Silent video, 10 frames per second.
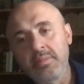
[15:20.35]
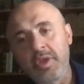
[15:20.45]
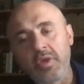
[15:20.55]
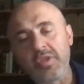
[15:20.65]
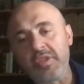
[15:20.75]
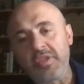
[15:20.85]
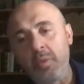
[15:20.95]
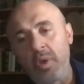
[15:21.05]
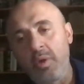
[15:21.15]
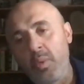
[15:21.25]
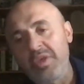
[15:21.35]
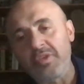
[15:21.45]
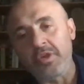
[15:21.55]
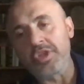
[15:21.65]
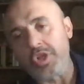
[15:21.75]
because it's the uh,
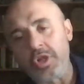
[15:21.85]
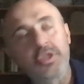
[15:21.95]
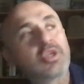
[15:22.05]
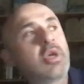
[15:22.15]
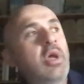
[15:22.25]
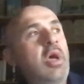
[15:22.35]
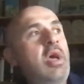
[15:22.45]
Western Church,